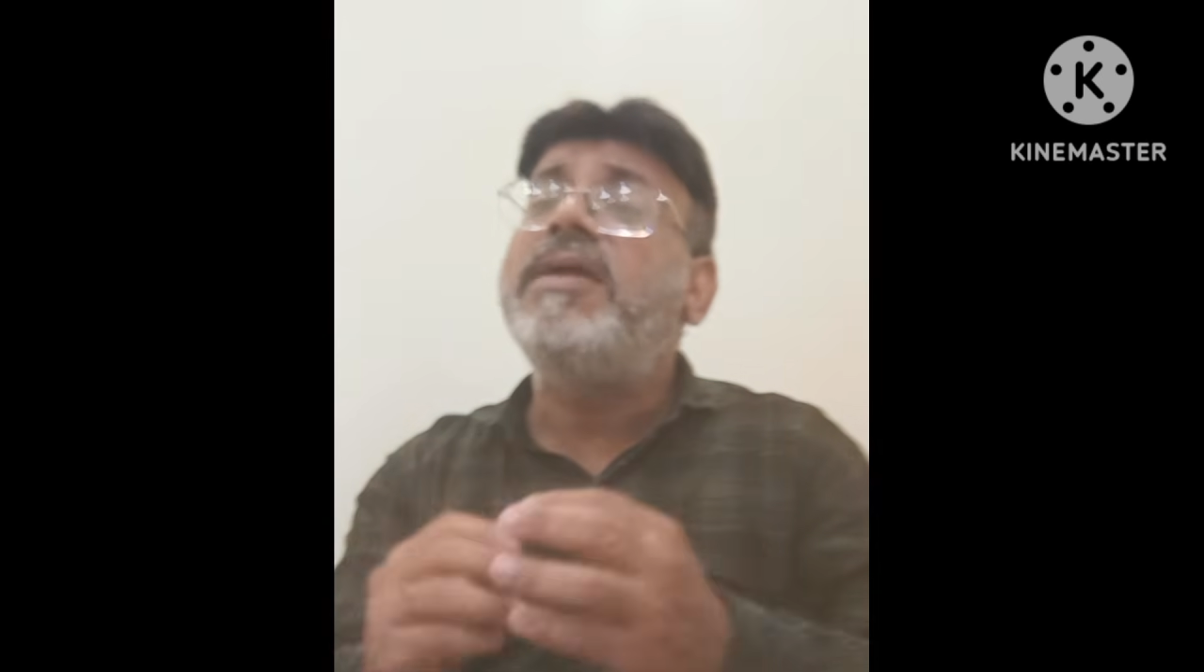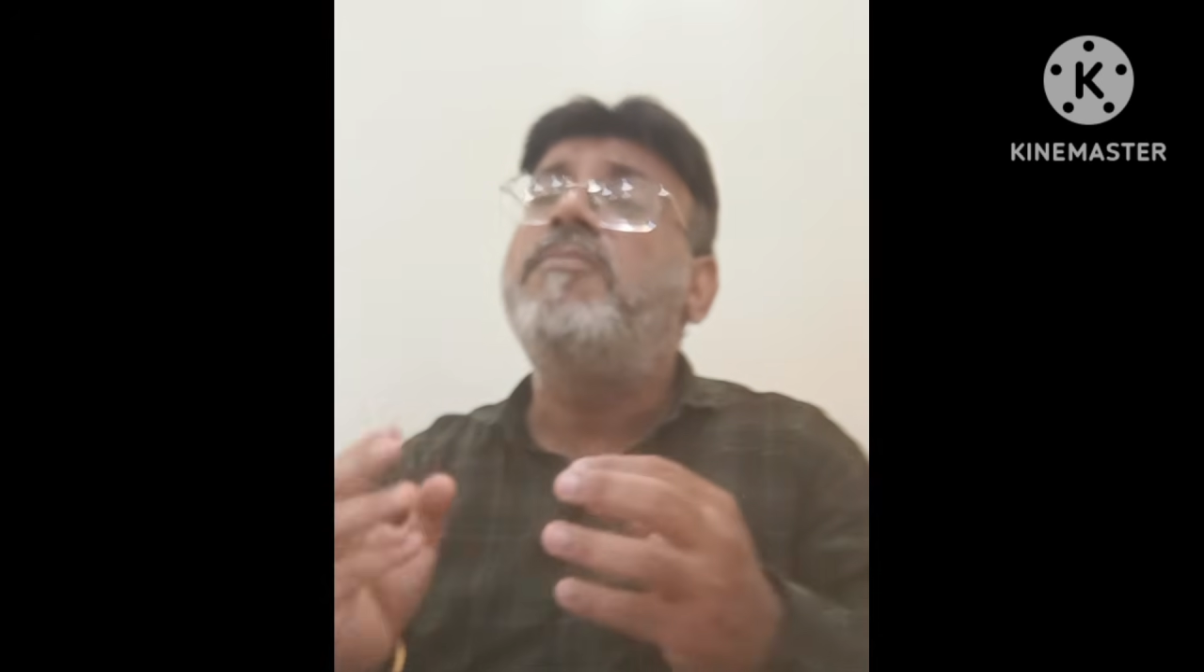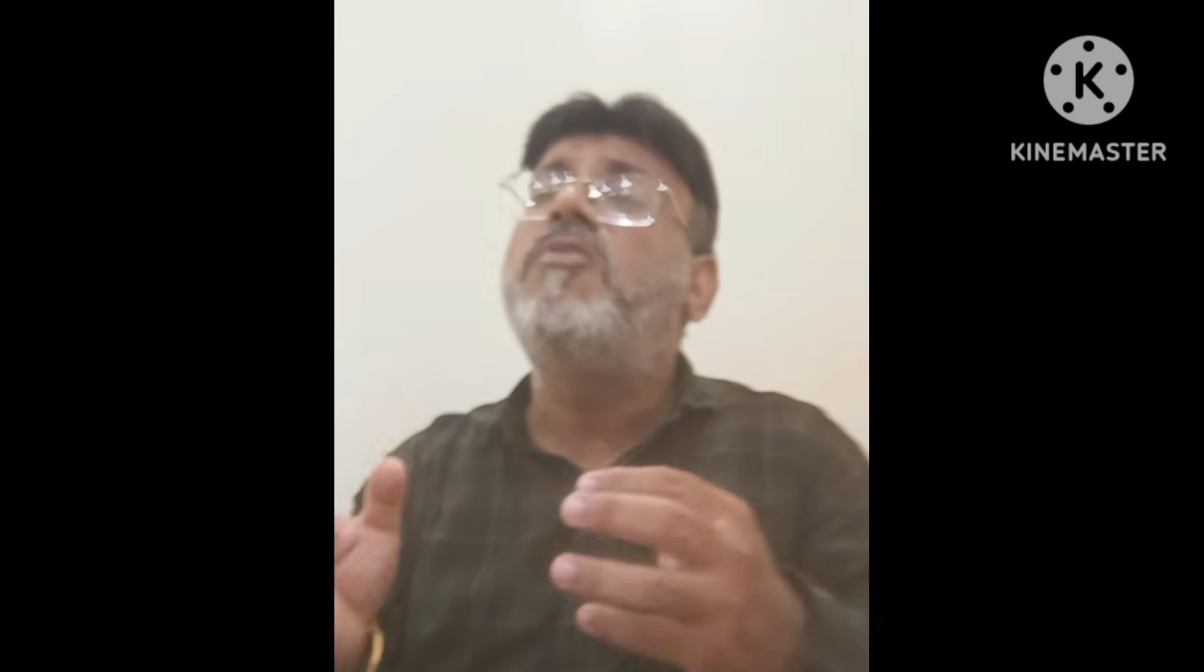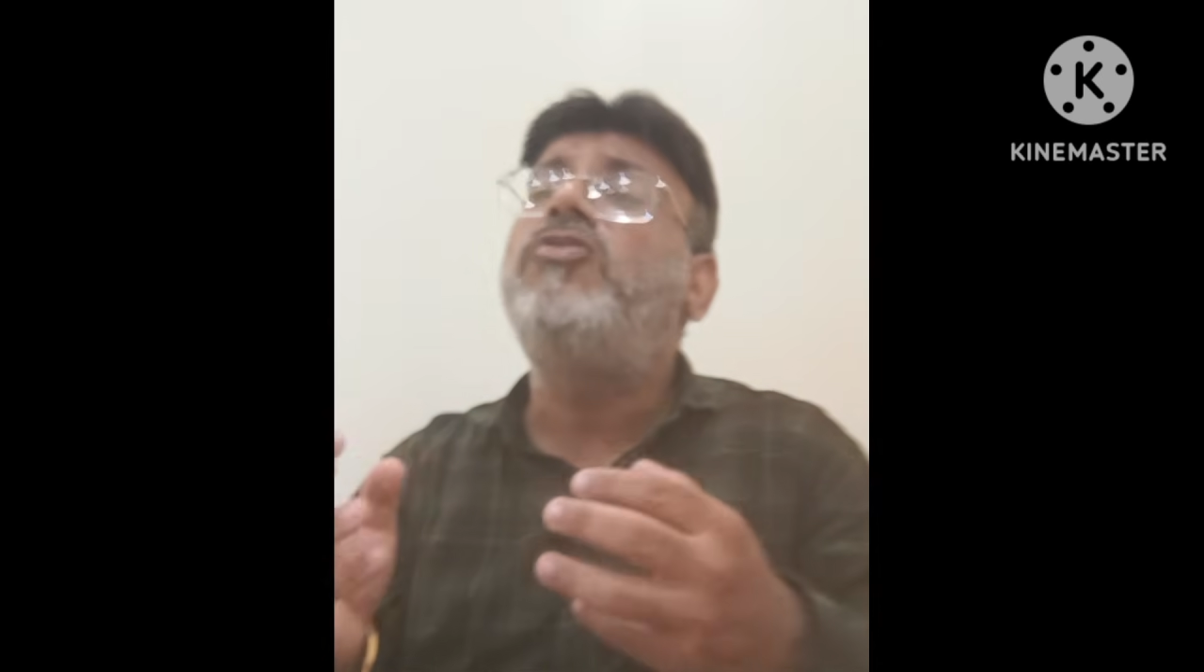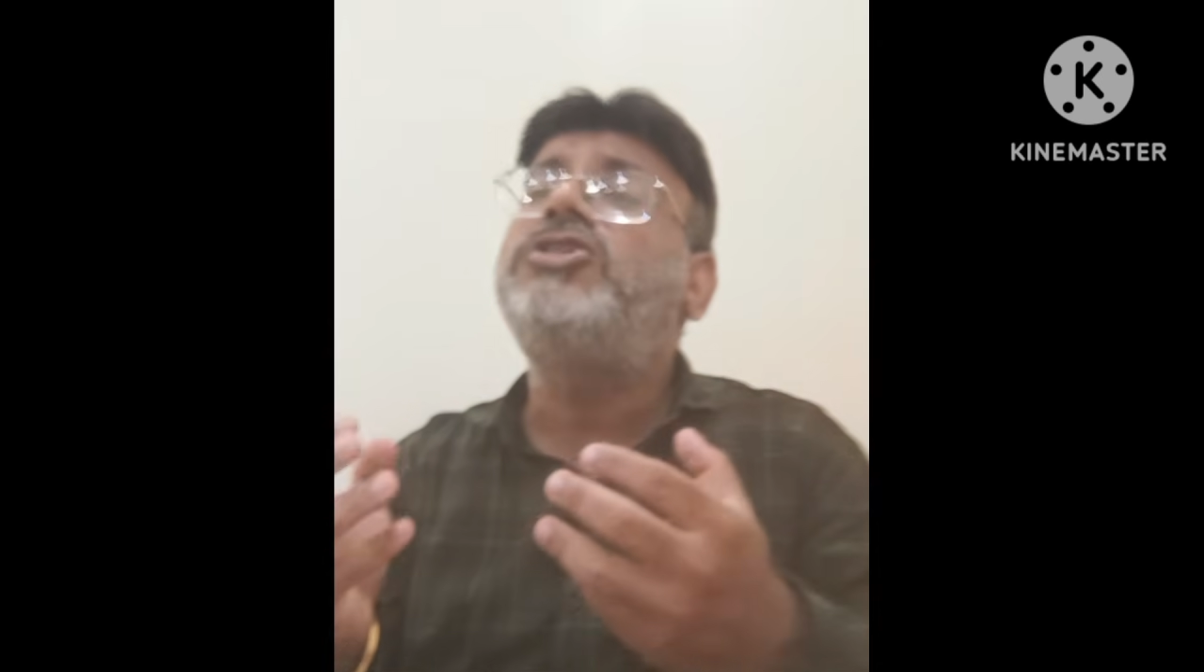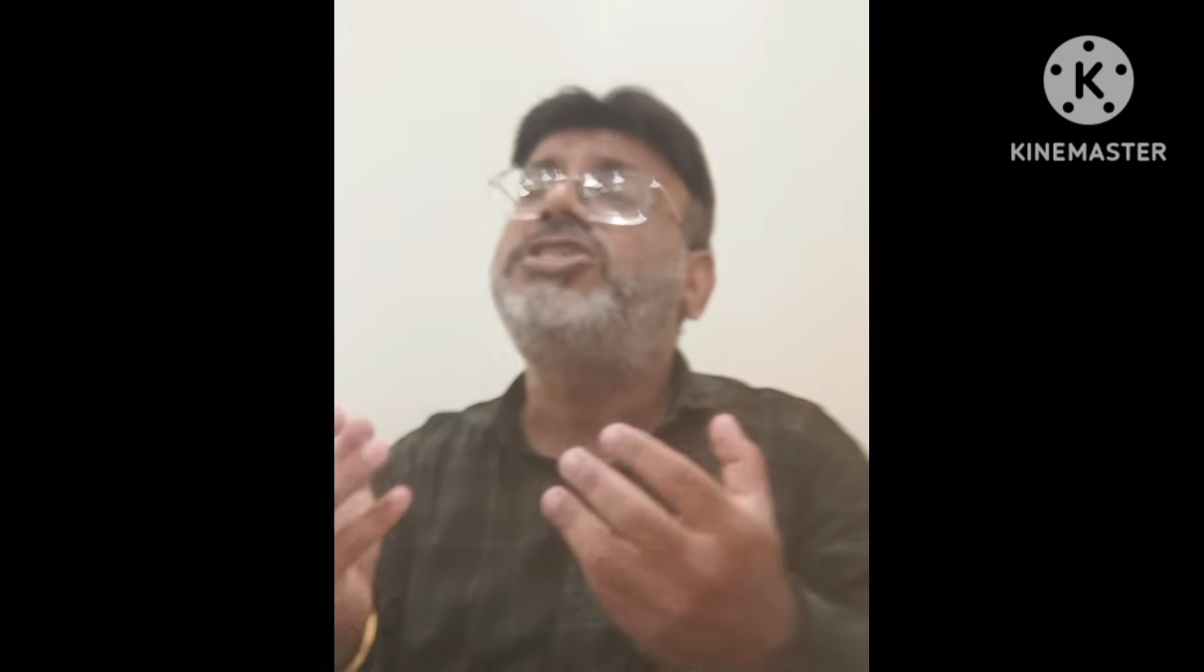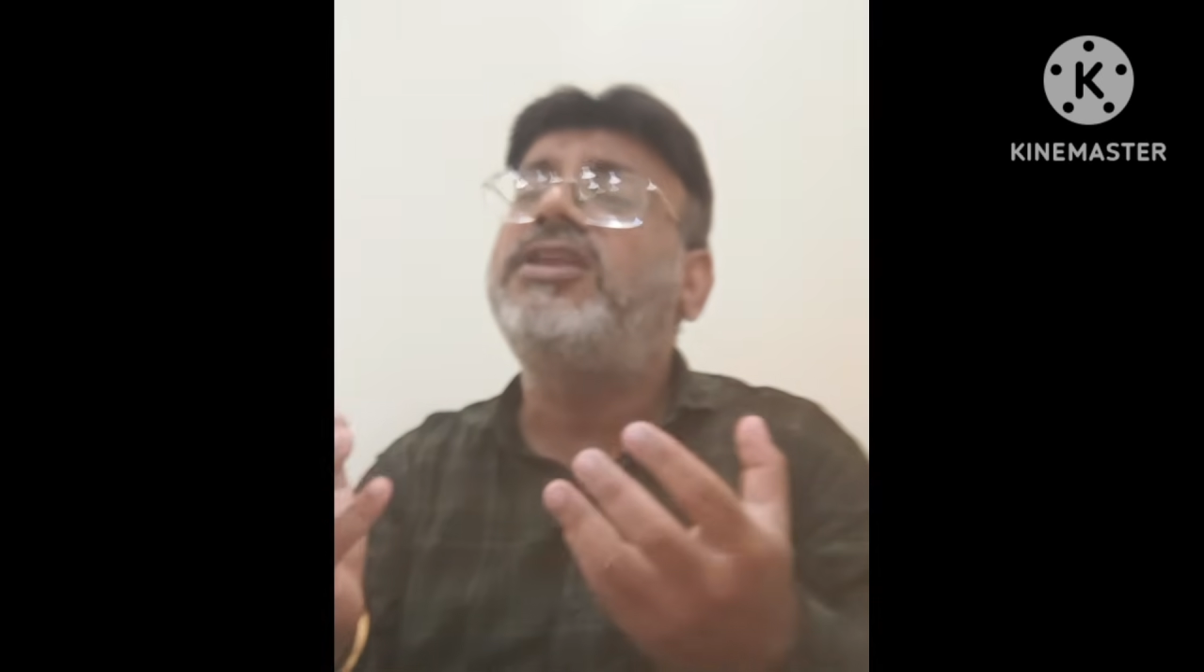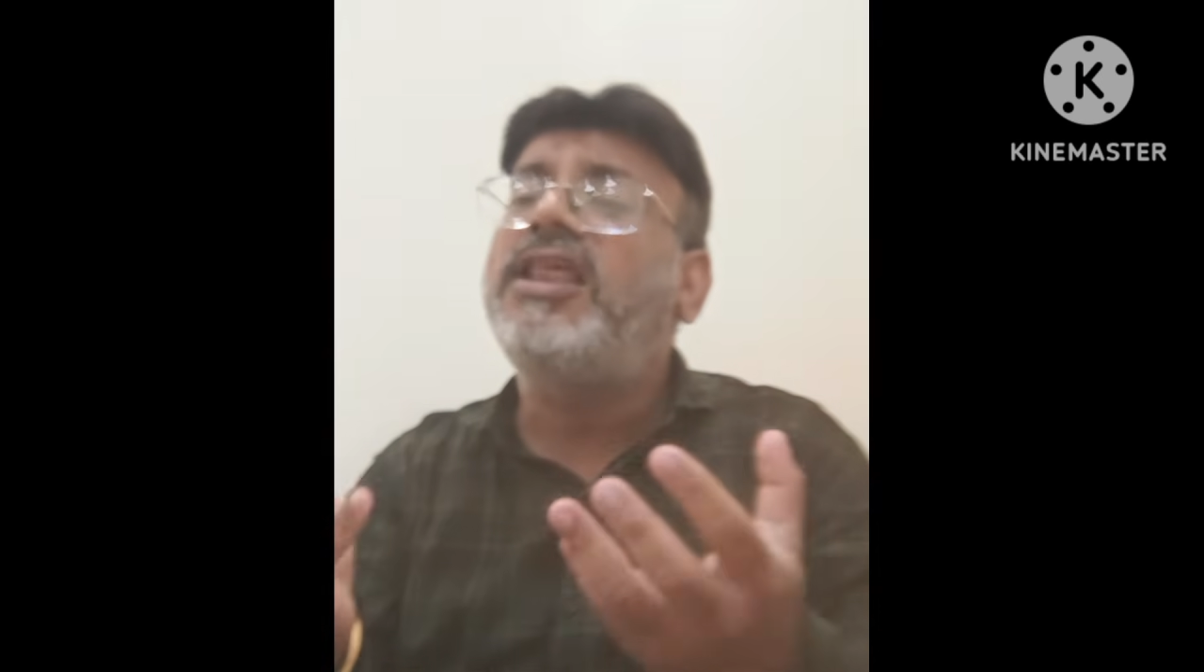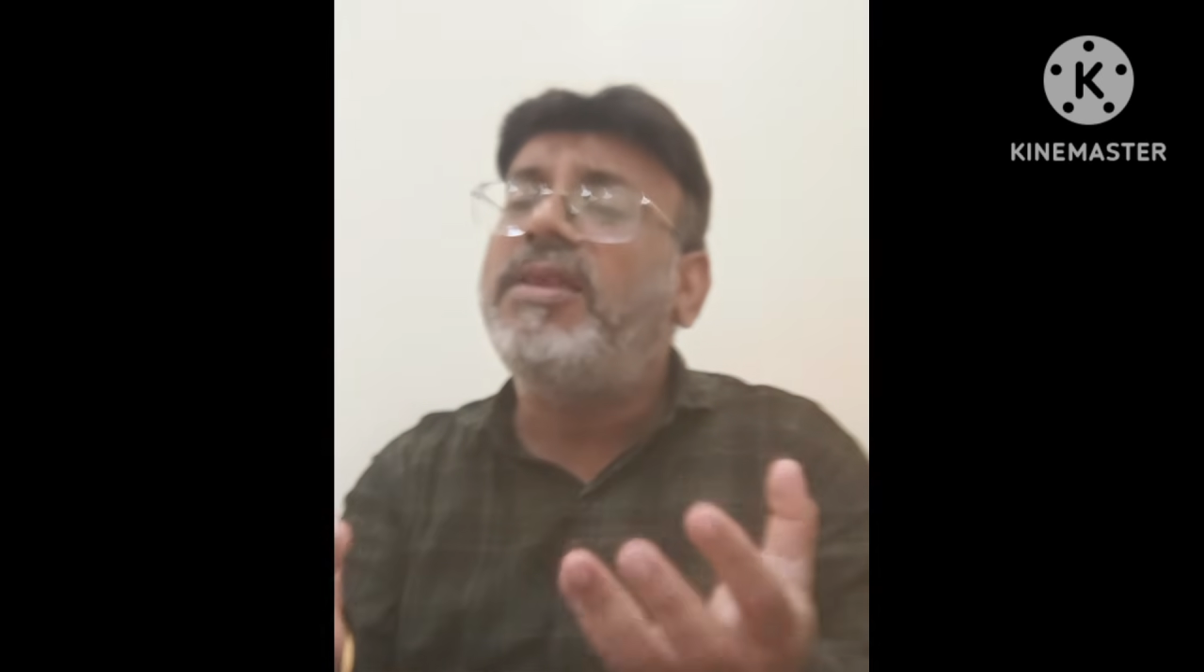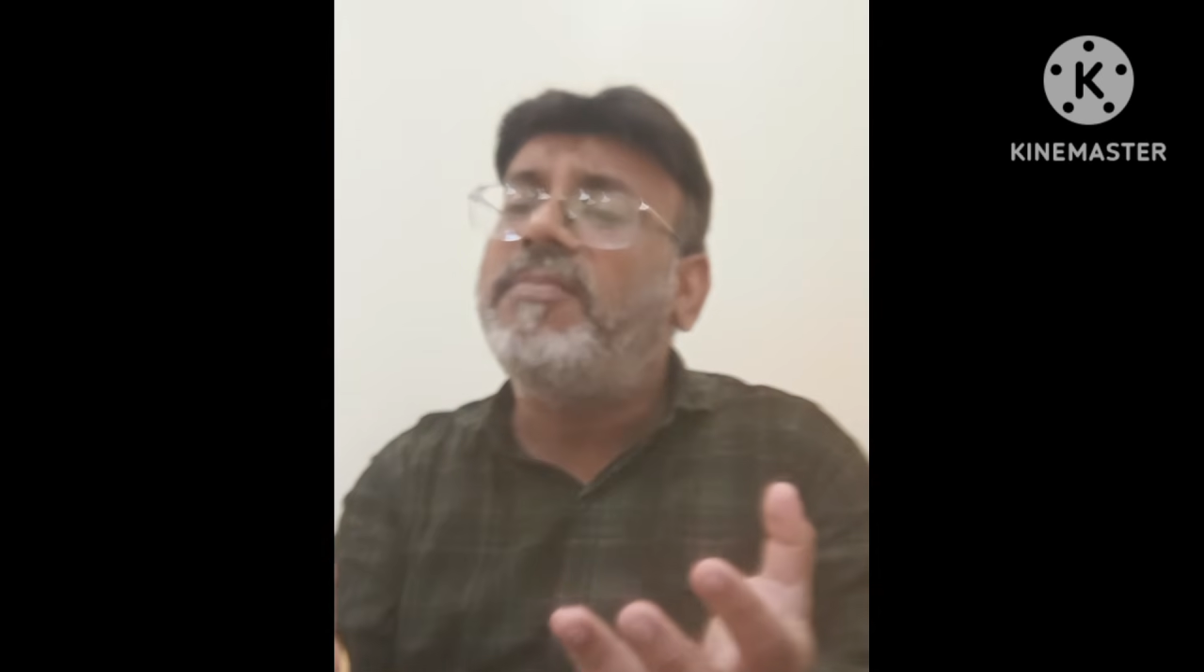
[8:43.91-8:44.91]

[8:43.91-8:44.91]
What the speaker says: emotional